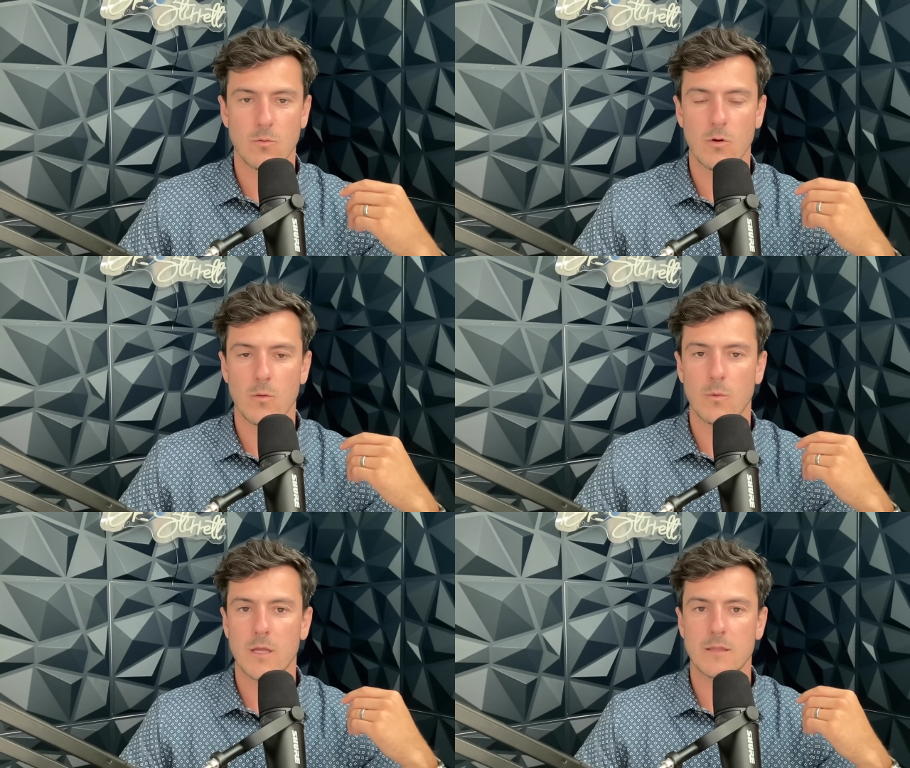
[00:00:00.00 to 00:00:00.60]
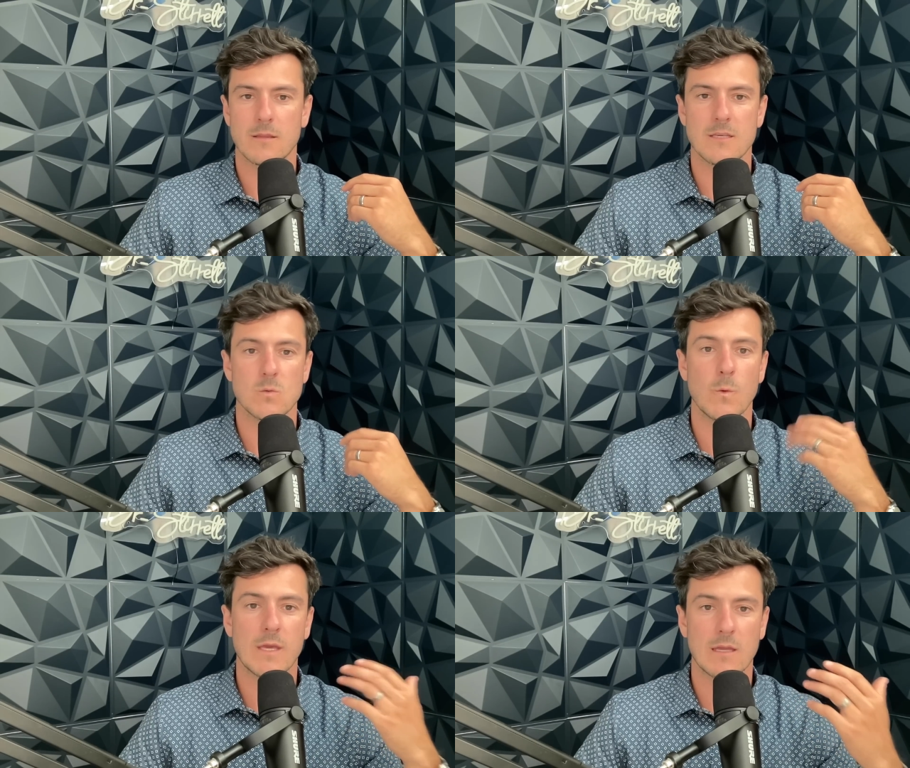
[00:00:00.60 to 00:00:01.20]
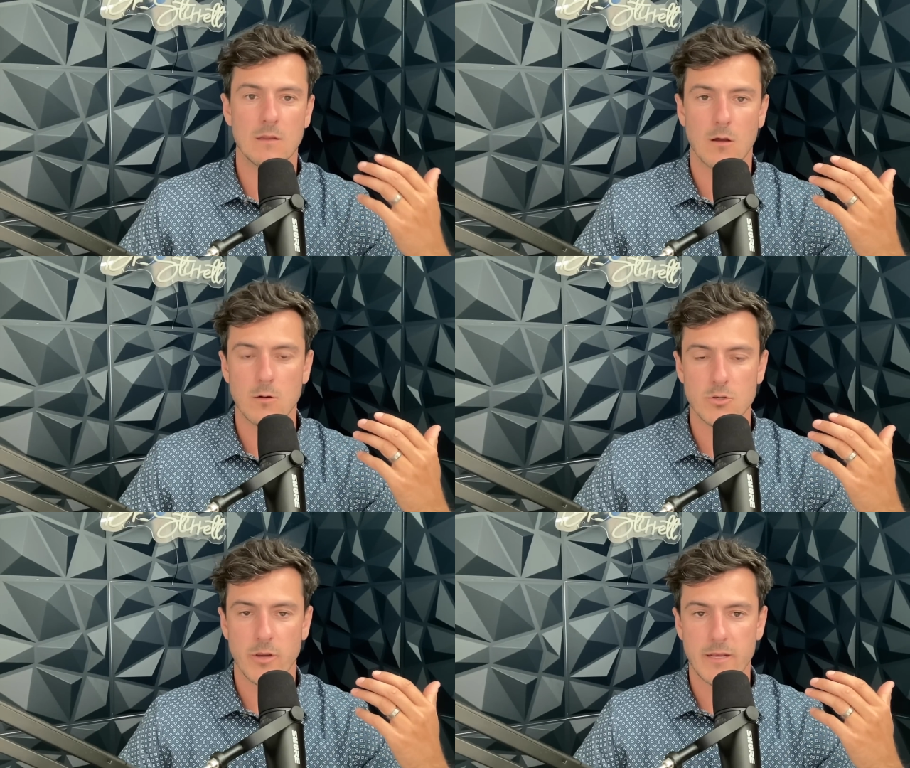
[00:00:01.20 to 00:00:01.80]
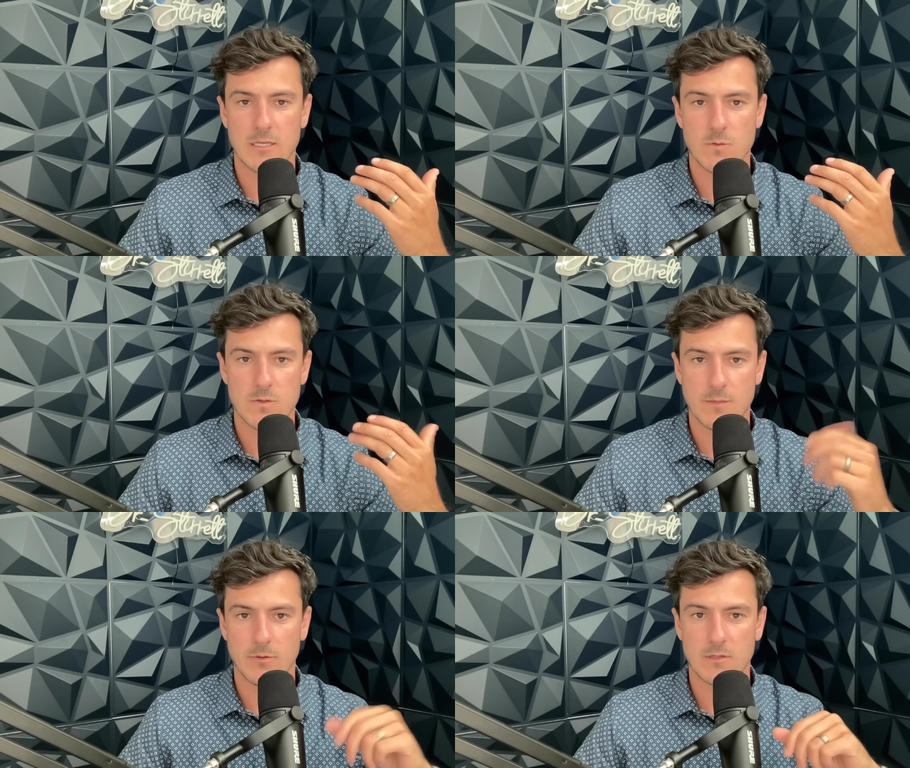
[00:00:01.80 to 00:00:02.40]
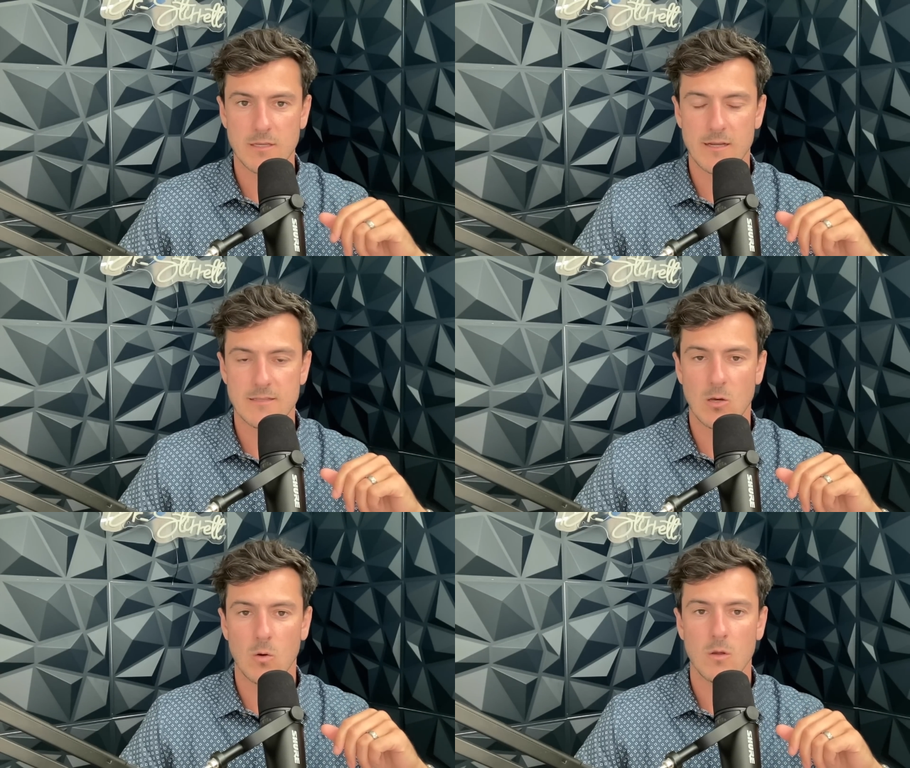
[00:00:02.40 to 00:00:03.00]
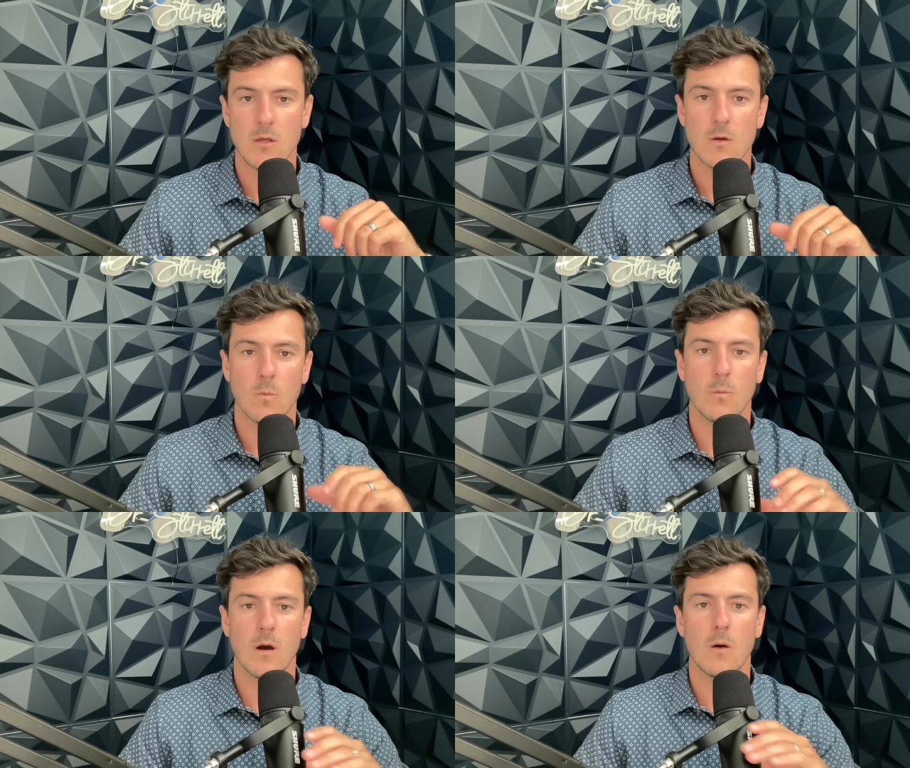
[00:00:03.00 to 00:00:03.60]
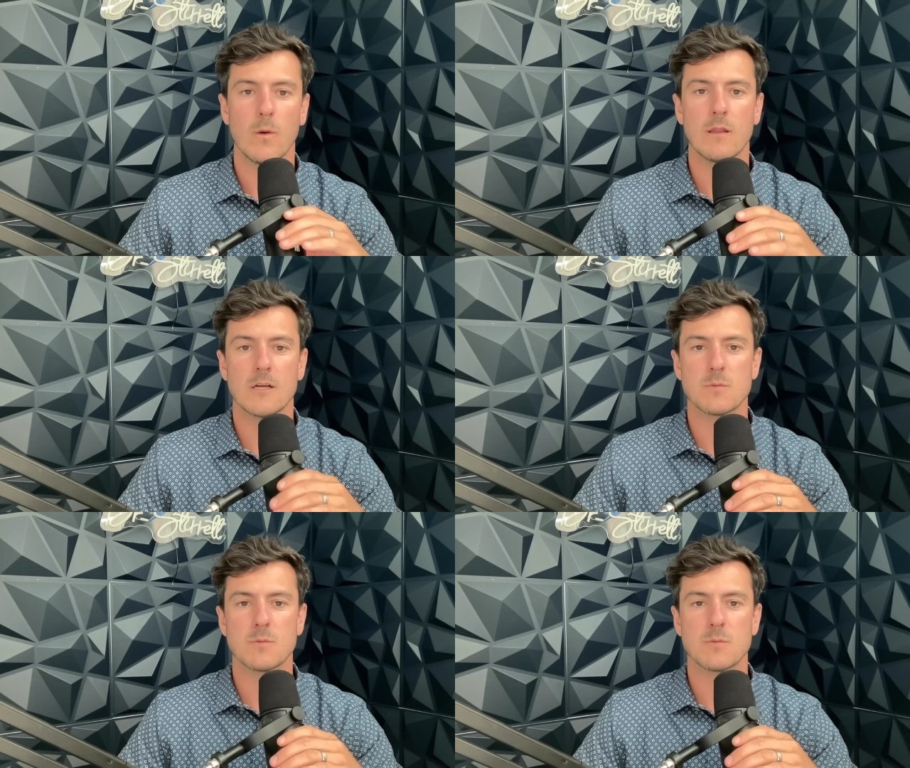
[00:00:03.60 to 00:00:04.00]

or what these weekend-long trainings for semaglutide tell weight loss